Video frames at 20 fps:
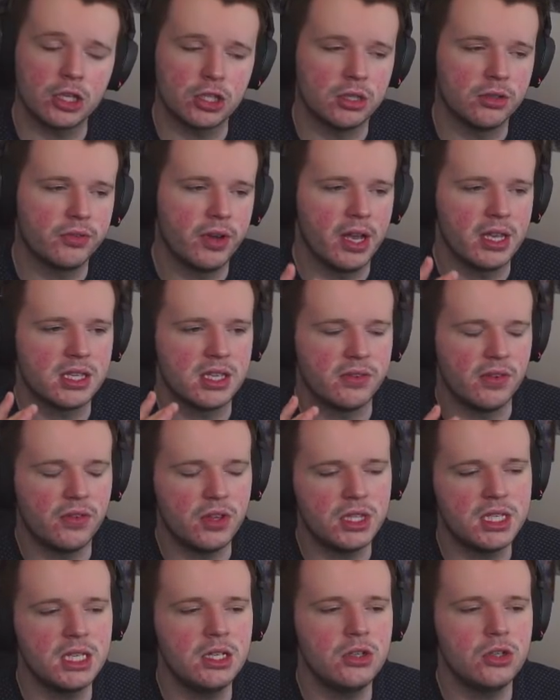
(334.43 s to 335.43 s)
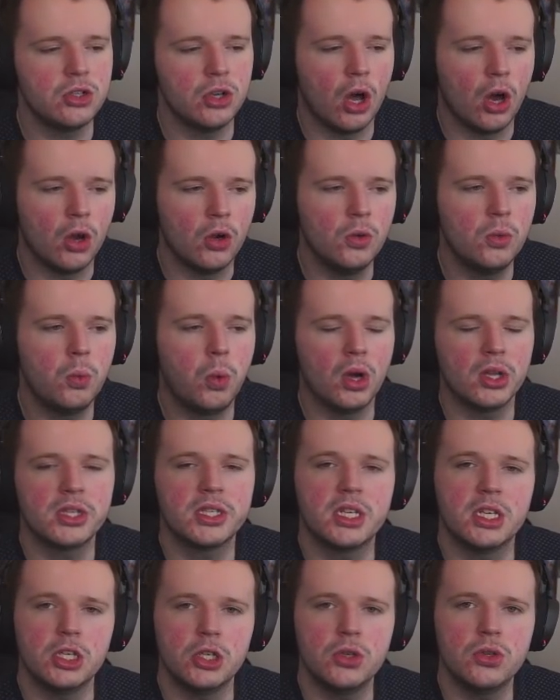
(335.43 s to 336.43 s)
and effective. If you didn't know, what did
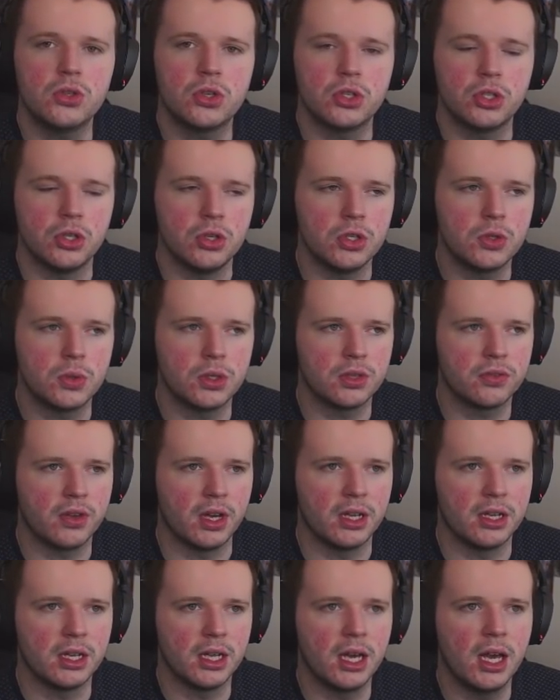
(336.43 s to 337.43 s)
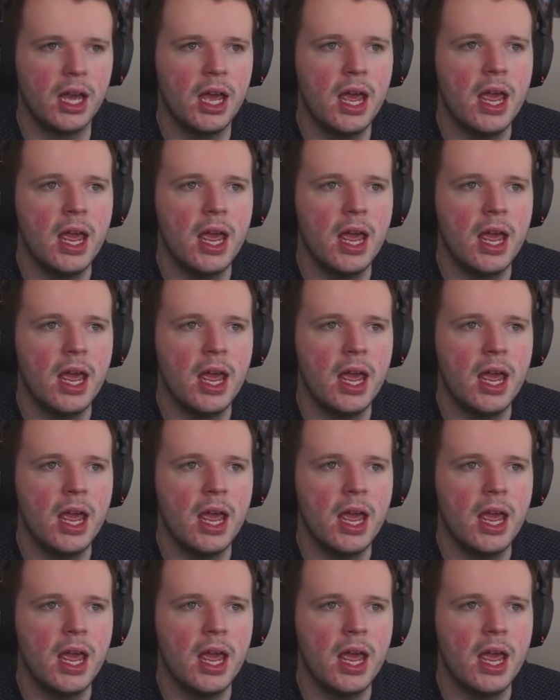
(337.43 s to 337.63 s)
it used to do to a defender?